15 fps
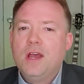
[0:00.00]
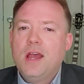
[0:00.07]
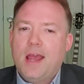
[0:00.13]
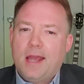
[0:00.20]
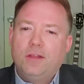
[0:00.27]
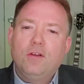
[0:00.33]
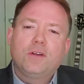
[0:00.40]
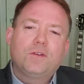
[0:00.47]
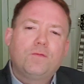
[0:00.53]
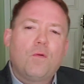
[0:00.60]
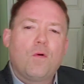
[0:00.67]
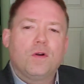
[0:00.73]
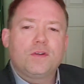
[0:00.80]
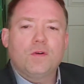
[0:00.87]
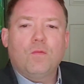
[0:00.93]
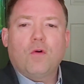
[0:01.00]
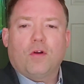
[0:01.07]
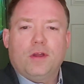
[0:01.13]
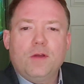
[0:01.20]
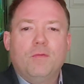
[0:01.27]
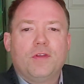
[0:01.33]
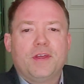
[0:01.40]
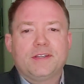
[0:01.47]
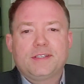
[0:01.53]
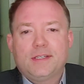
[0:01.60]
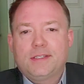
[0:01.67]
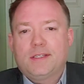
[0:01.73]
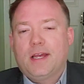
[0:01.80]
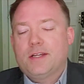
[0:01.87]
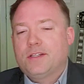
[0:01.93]
and looks forward to working with us
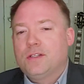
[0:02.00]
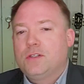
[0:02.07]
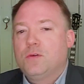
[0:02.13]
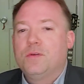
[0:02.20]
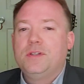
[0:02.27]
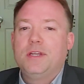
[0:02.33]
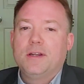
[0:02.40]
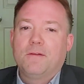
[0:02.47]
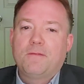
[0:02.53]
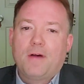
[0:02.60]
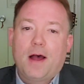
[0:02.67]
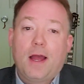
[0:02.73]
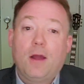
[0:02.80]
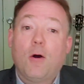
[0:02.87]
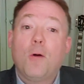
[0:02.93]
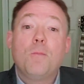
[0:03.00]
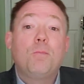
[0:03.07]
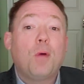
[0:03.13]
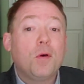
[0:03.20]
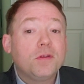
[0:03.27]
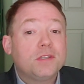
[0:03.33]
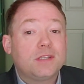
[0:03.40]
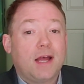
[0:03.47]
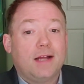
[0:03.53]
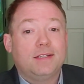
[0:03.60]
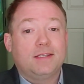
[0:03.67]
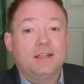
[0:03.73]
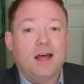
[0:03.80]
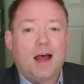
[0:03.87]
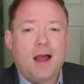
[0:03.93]
this session to identify on both sides
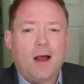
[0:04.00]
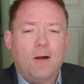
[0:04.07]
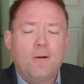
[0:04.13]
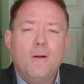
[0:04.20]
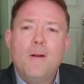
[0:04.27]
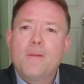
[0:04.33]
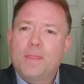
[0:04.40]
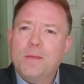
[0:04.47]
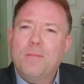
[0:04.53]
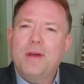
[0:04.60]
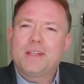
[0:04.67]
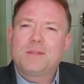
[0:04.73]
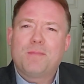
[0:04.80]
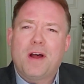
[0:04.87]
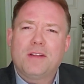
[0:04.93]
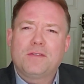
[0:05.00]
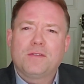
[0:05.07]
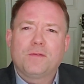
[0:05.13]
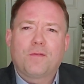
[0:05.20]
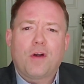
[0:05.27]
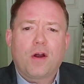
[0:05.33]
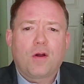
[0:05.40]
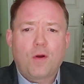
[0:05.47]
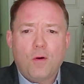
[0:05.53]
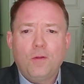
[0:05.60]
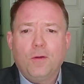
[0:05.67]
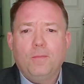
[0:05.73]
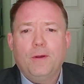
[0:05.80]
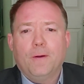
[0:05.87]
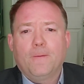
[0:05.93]
of the aisle the best sponsors for our
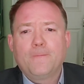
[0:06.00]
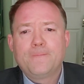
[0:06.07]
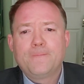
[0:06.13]
COLA bill.